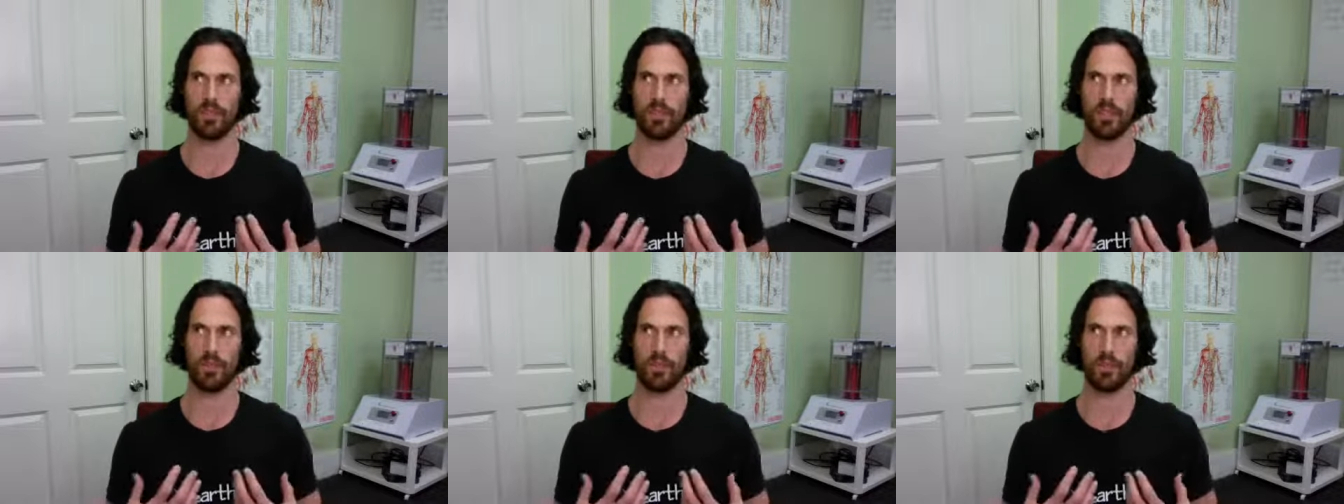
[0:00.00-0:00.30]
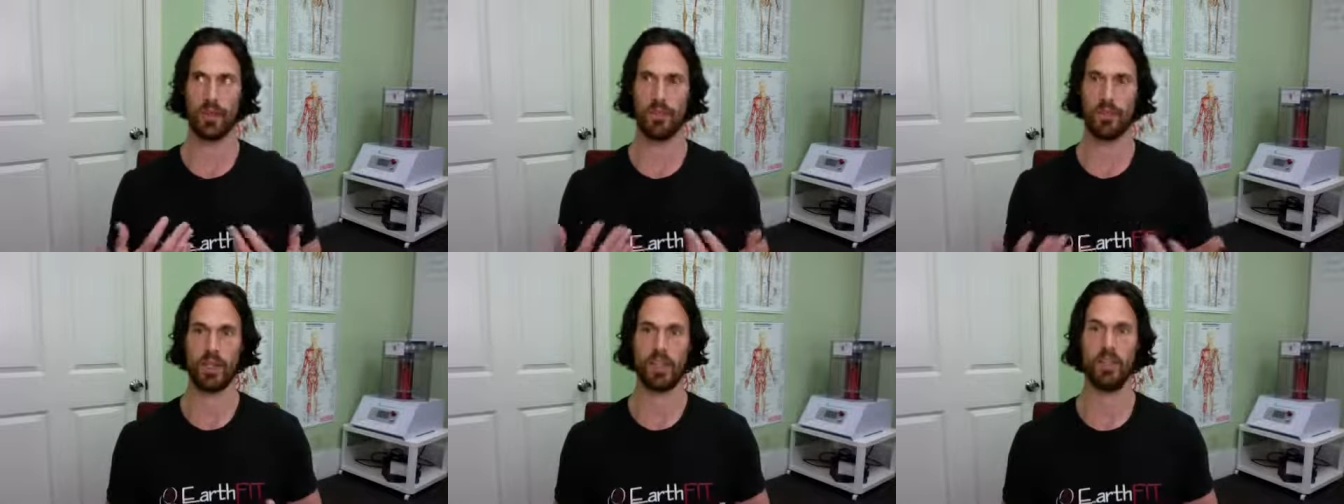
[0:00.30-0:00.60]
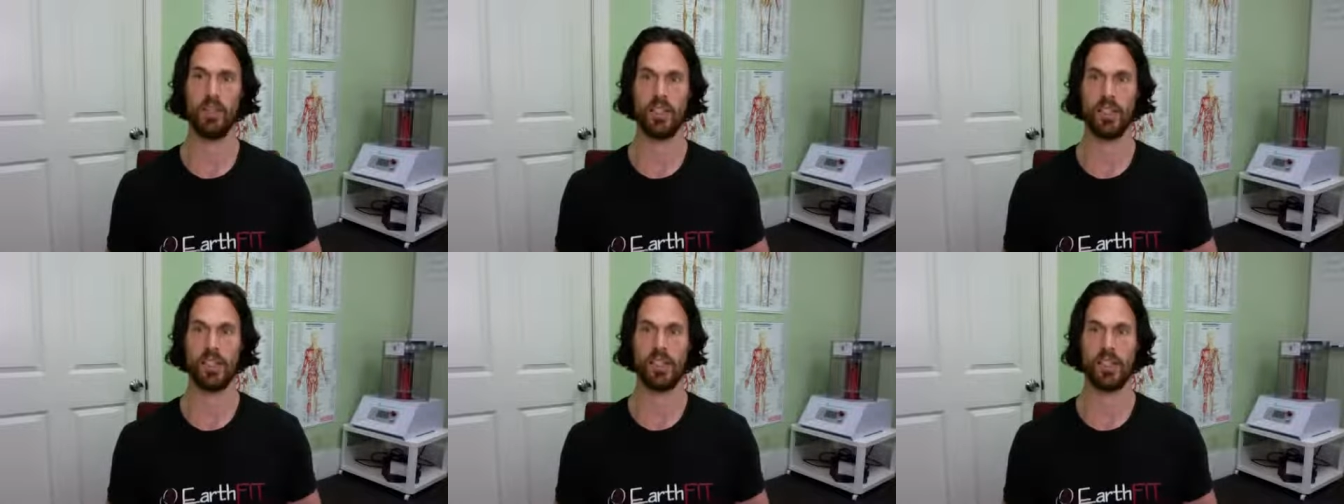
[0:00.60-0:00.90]
and what I'm
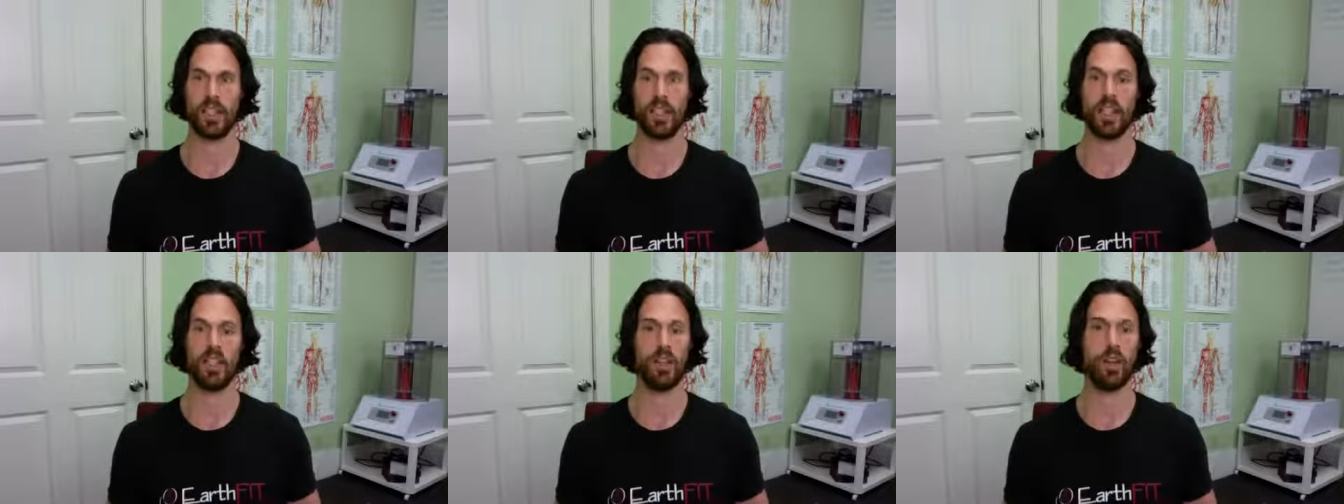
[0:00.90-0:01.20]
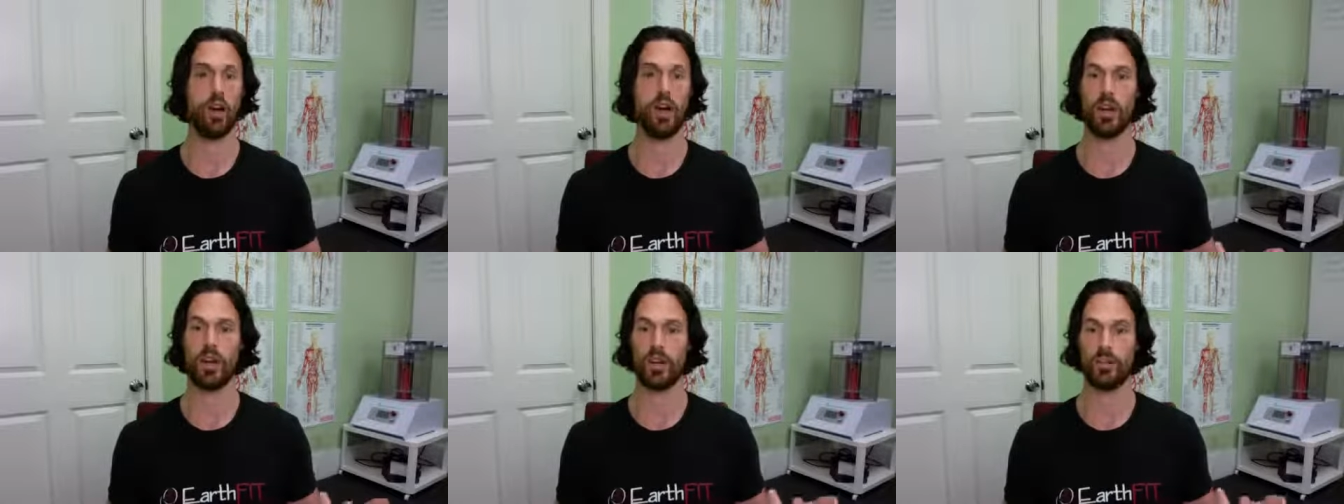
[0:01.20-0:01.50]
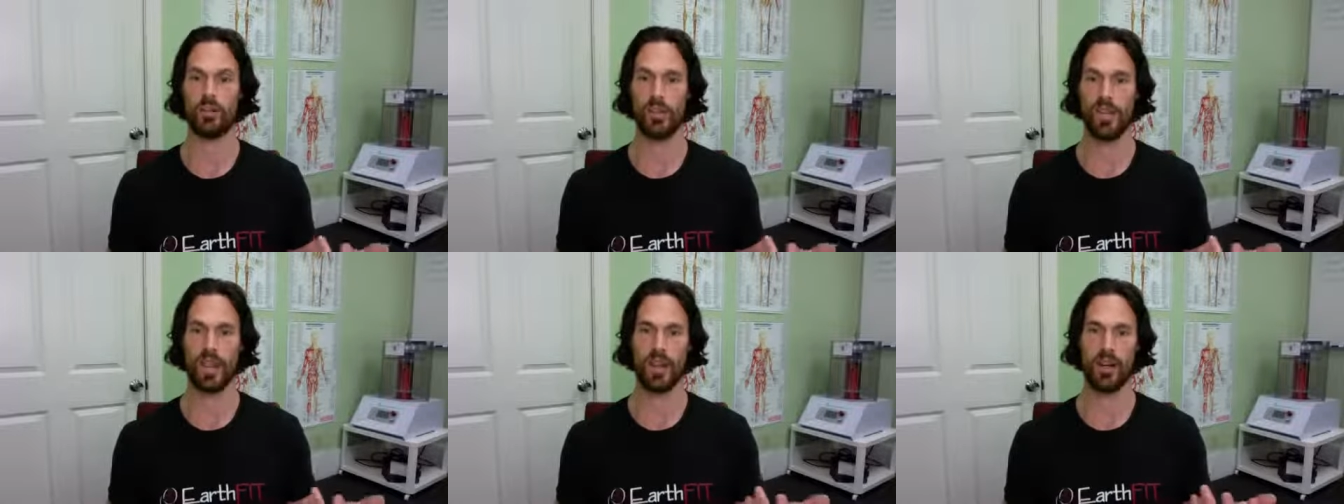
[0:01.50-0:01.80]
hearing is that it all
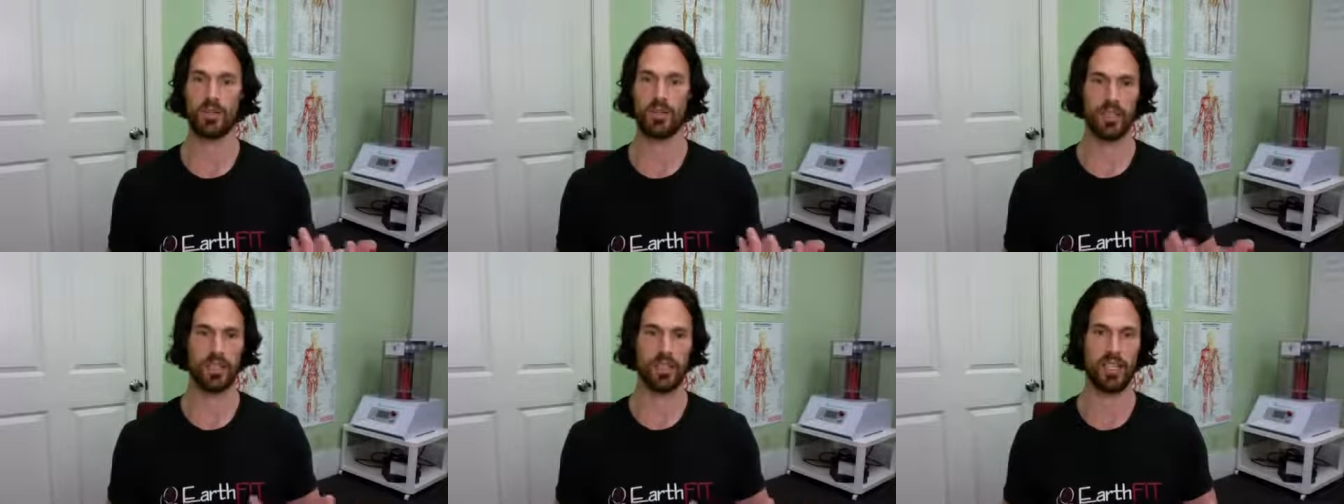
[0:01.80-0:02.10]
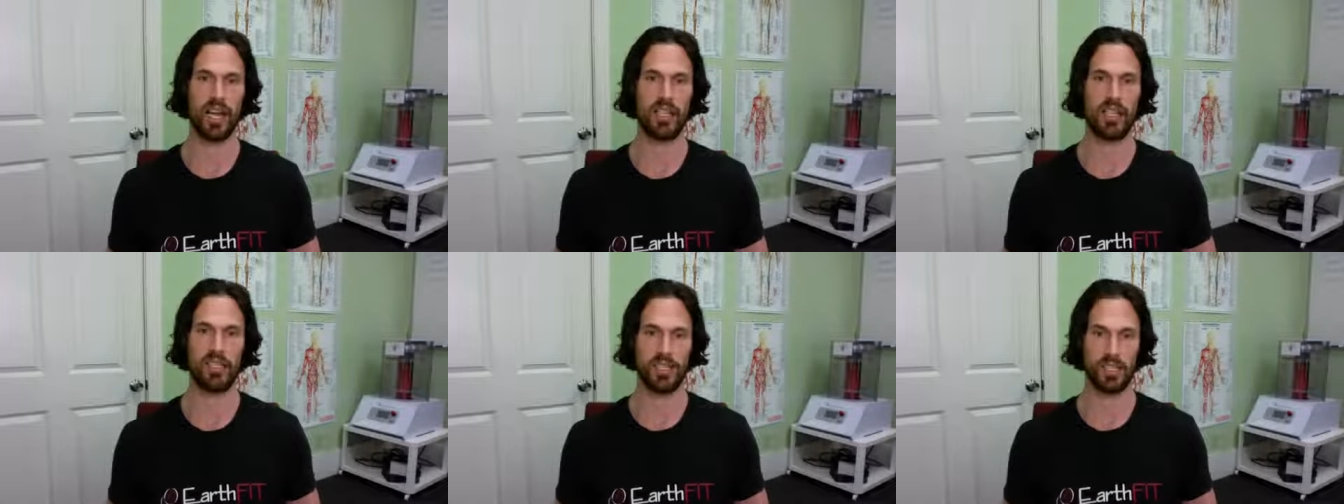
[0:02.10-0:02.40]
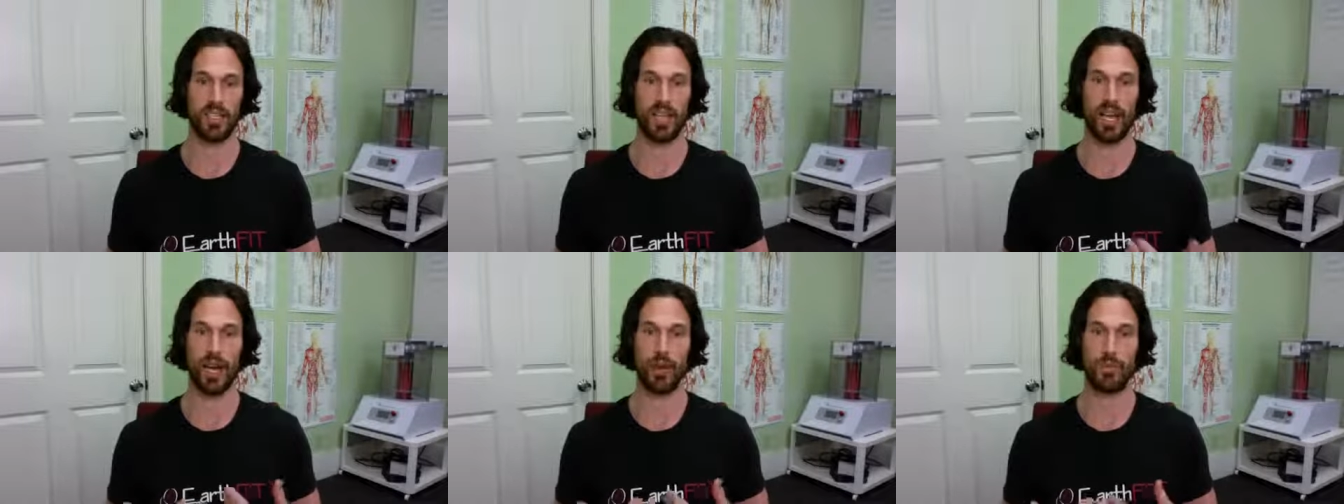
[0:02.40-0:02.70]
comes down to
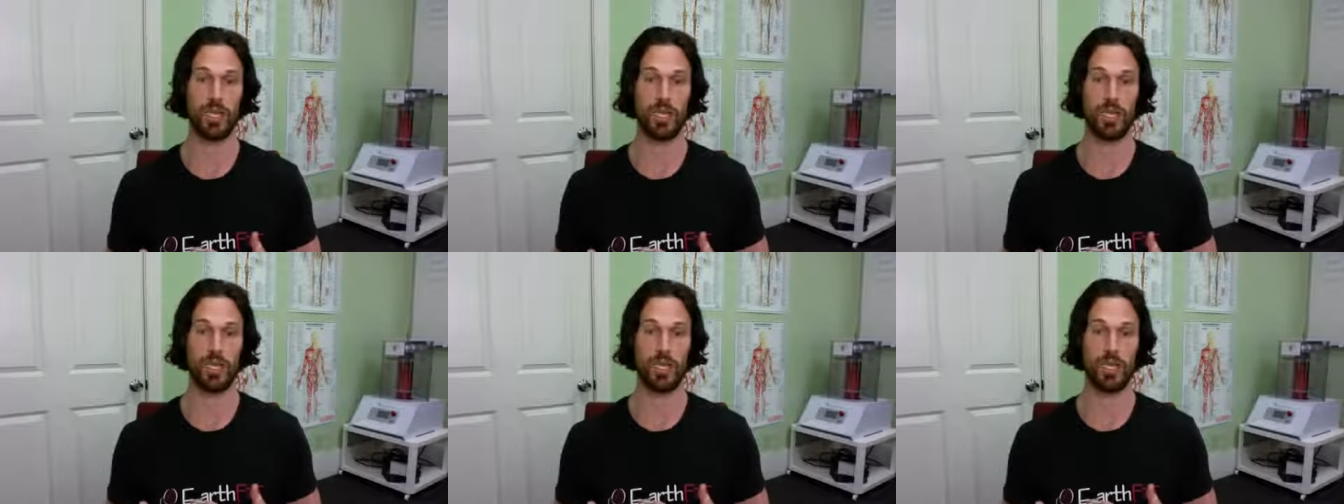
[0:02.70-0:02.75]
testing now,